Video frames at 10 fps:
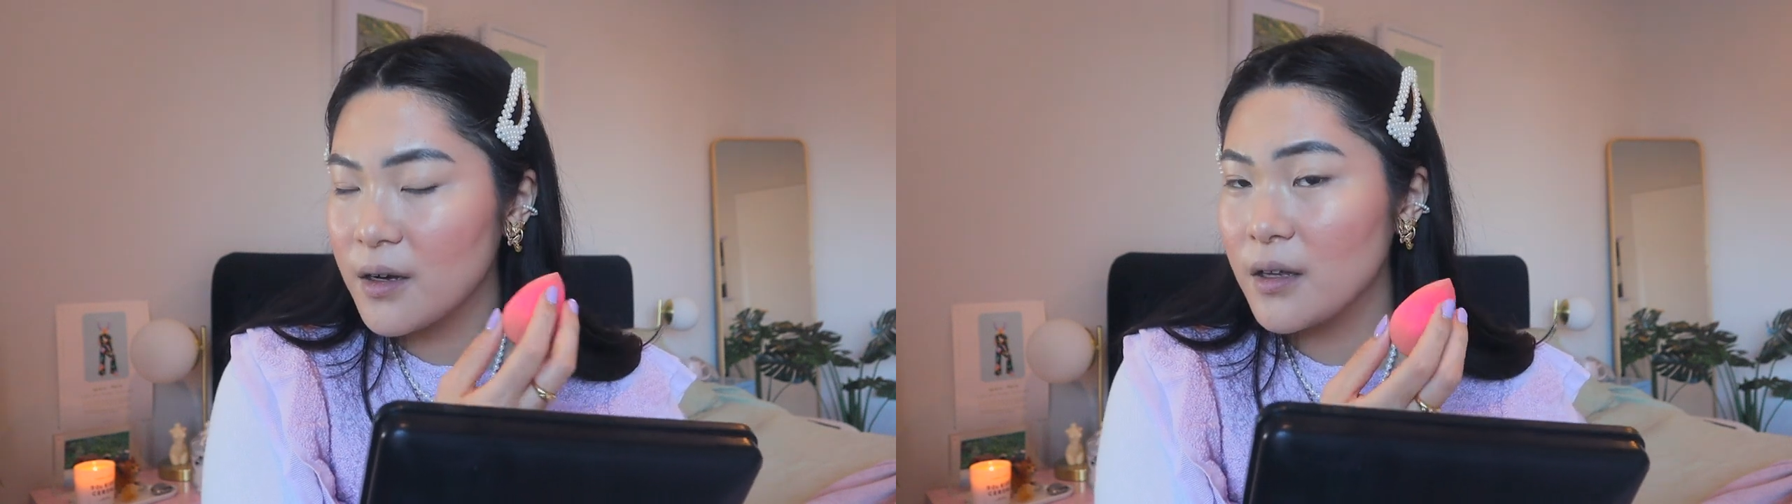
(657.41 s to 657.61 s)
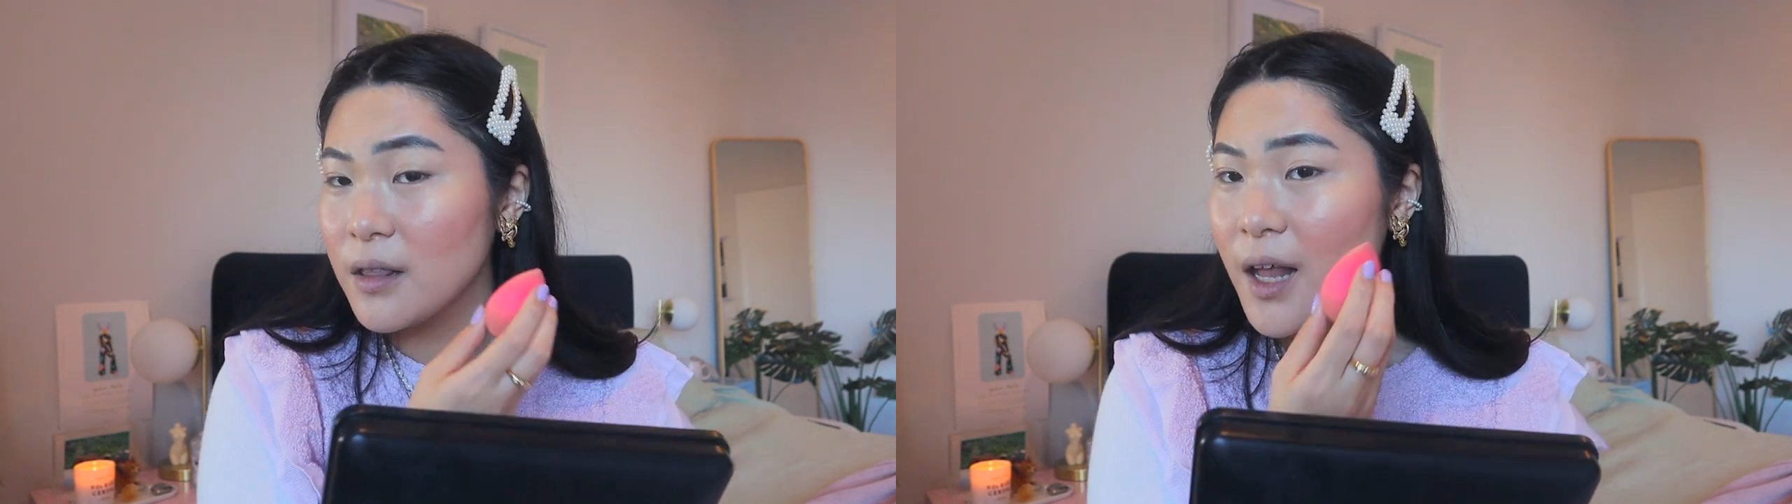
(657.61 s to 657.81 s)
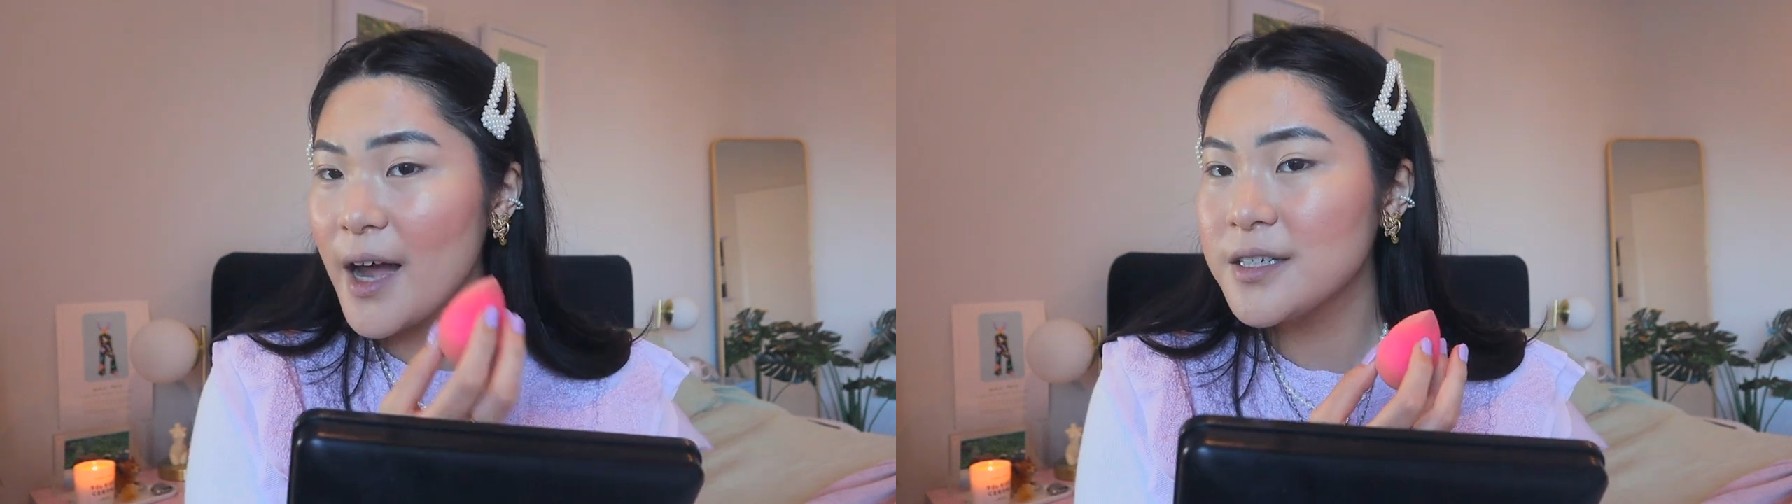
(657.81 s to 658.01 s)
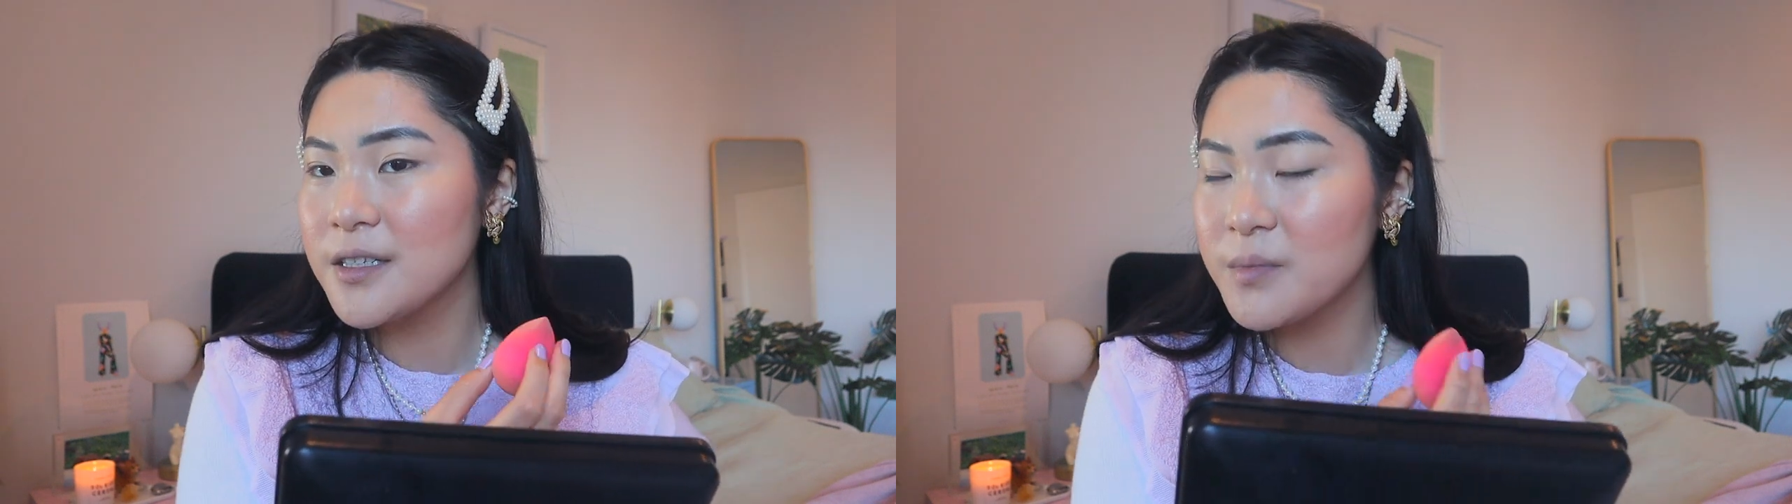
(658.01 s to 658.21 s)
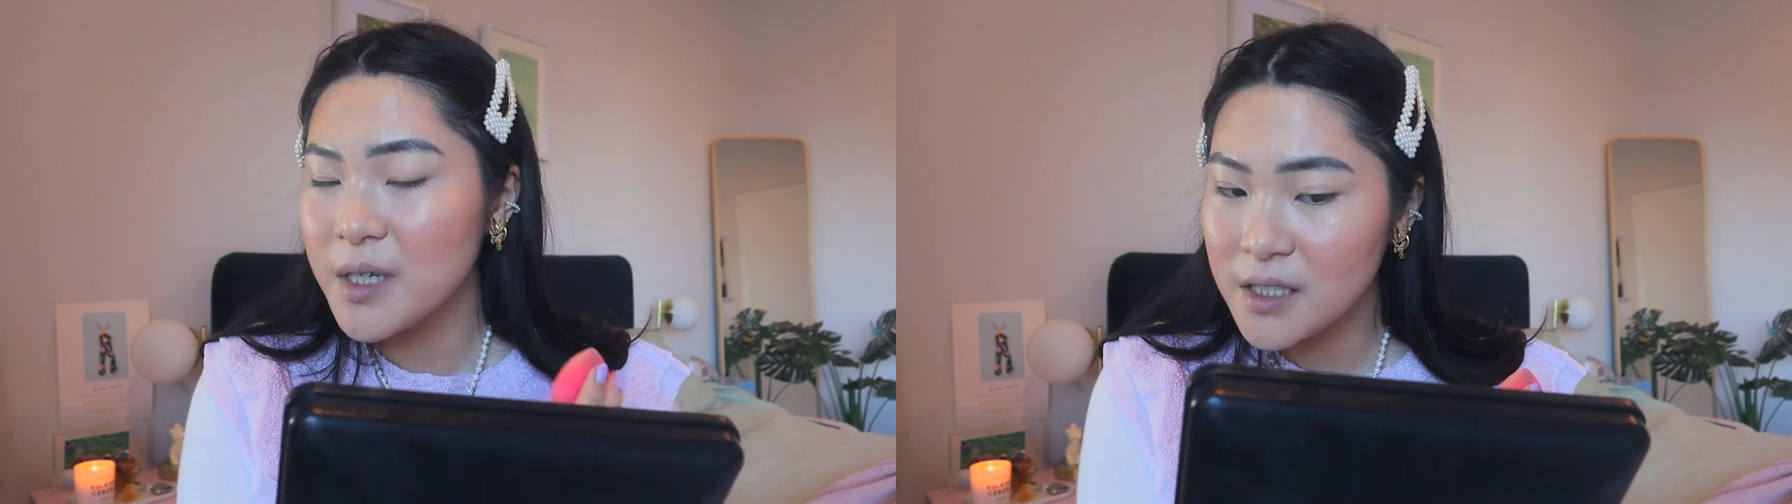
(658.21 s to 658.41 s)
lighter
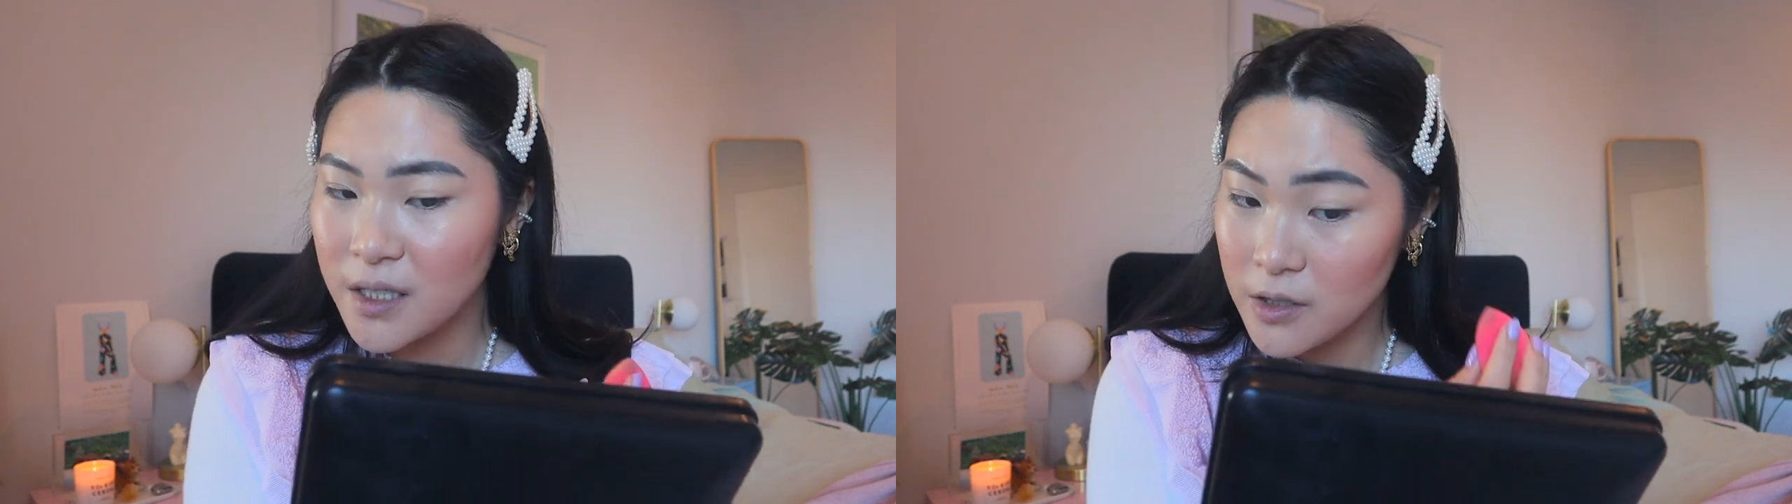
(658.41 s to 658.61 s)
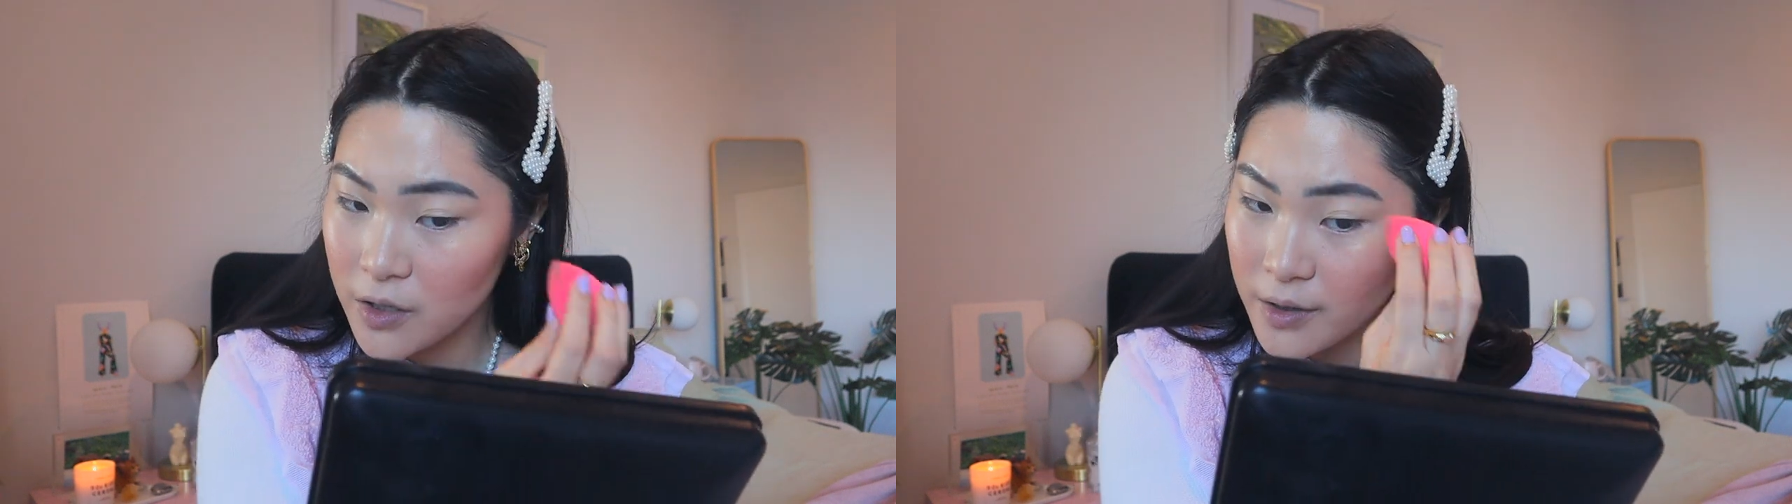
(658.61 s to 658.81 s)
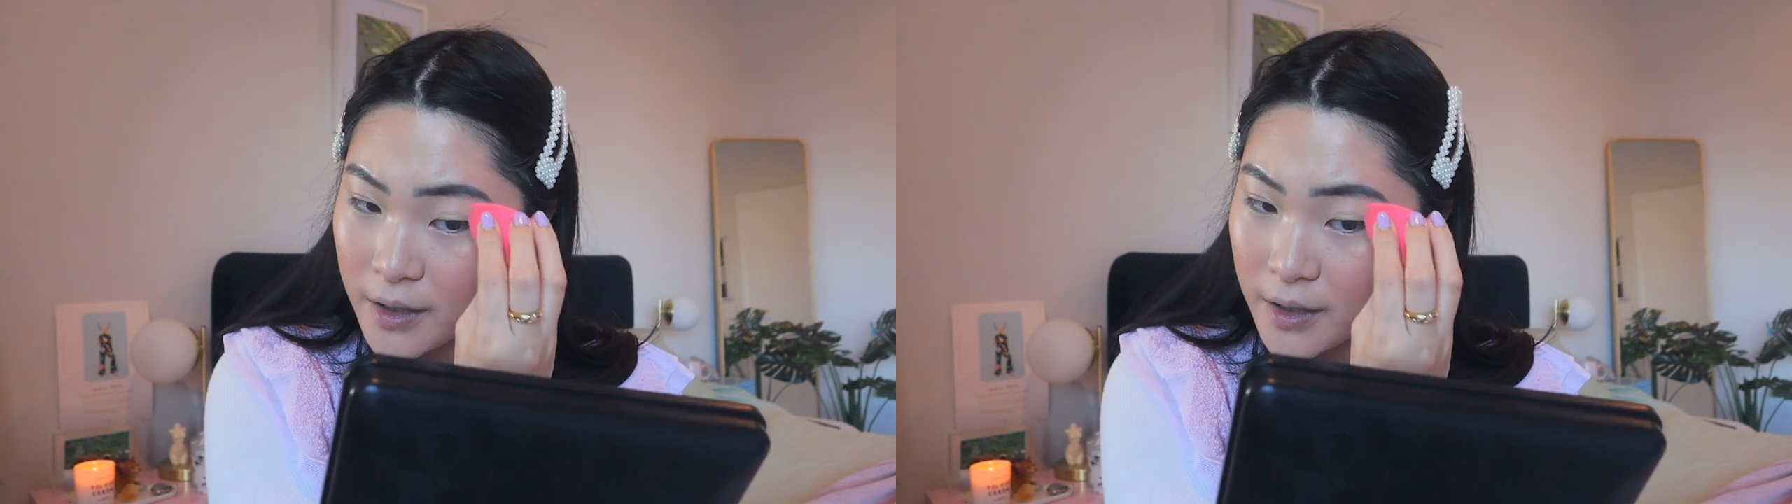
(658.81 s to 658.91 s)
than my skin tone,